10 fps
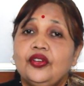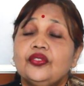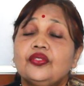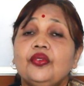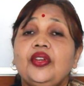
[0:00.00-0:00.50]

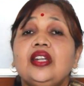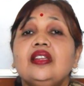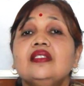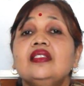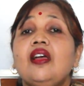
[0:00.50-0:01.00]
So it
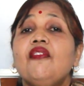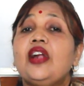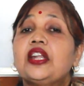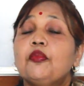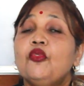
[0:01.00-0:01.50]
is of
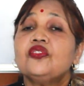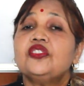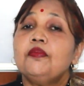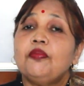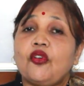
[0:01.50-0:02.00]

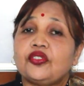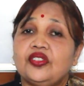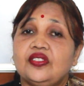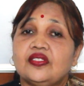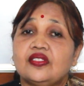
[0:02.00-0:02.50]
utmost
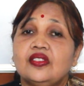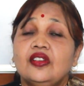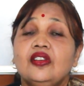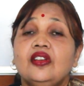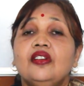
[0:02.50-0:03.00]
importance
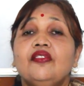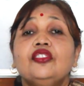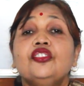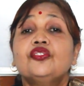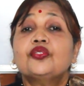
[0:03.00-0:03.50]

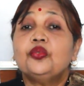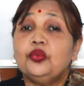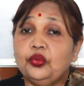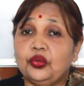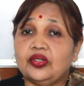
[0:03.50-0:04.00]
for the
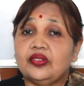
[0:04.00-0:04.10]
school